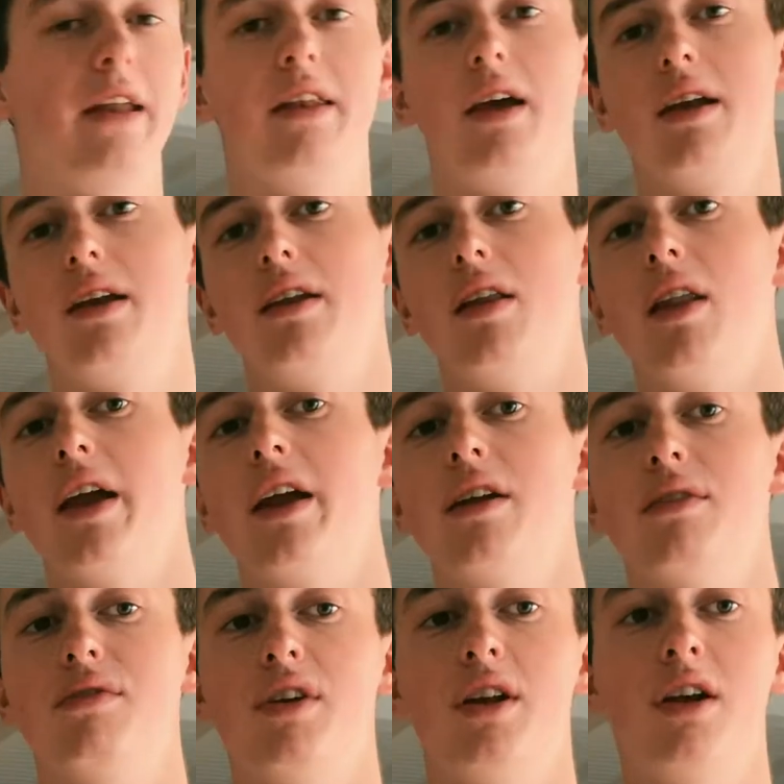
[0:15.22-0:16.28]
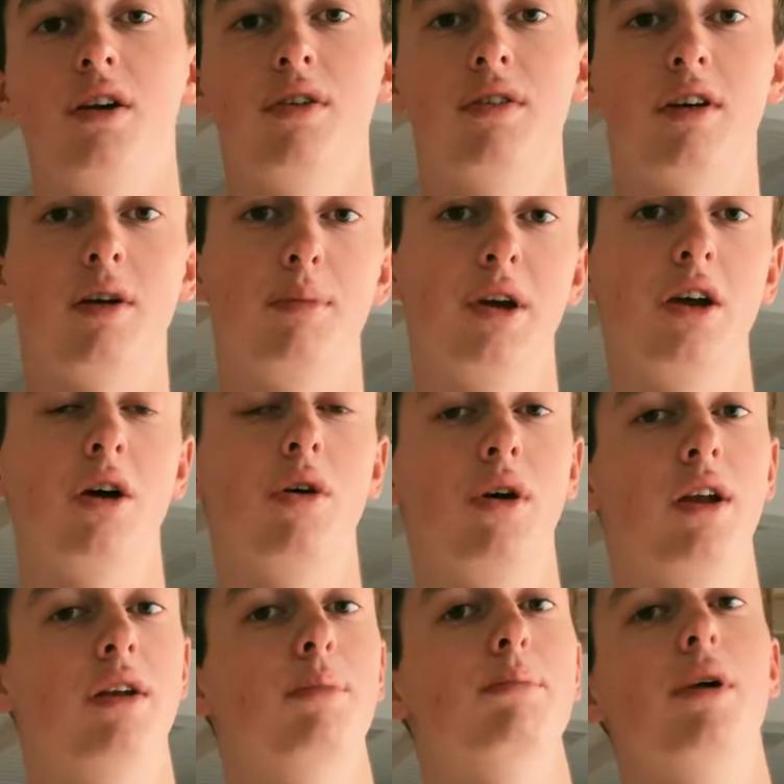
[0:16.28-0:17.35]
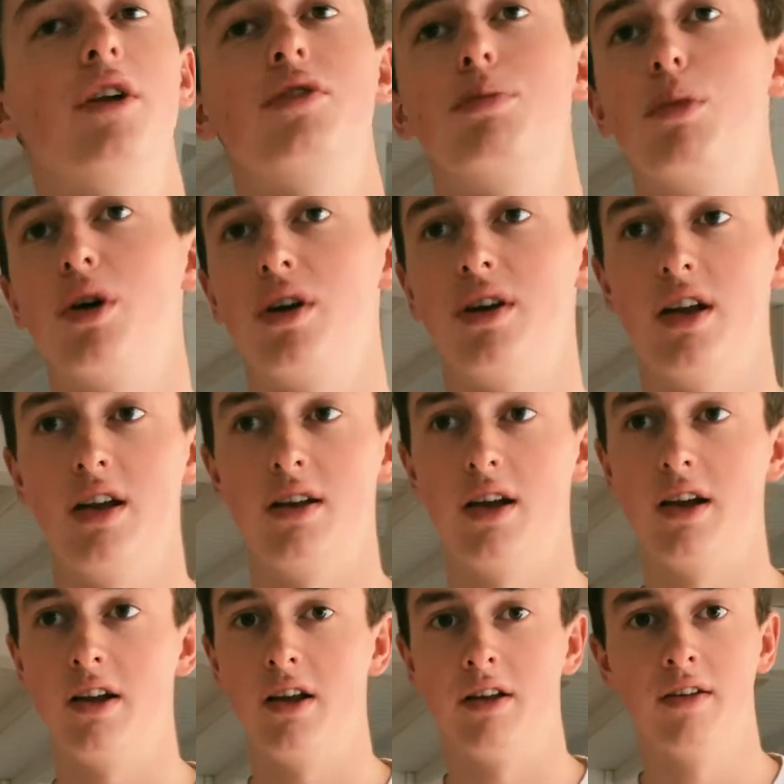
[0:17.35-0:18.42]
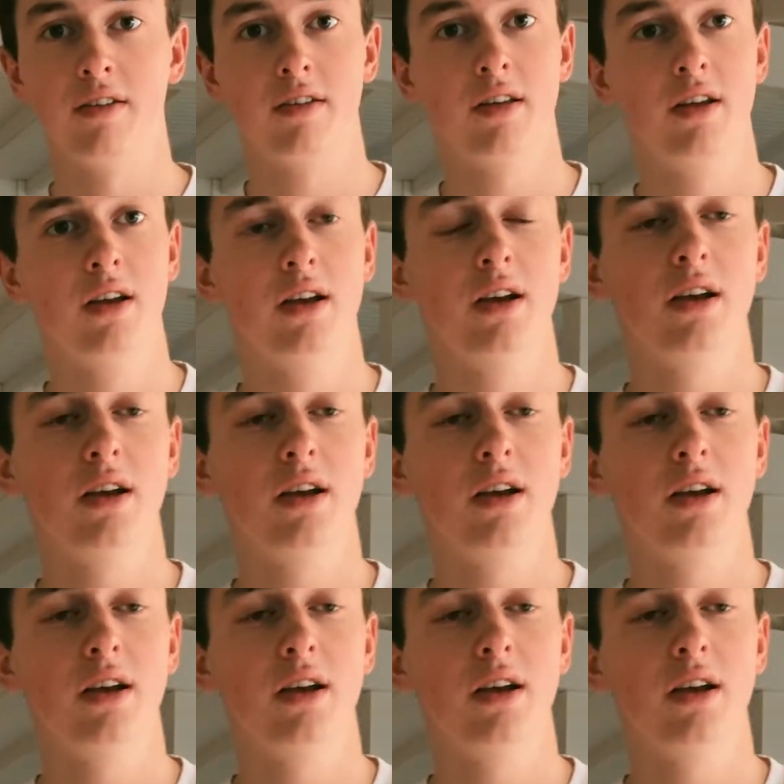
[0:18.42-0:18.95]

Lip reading: And then in later videos, I'll be going into much more details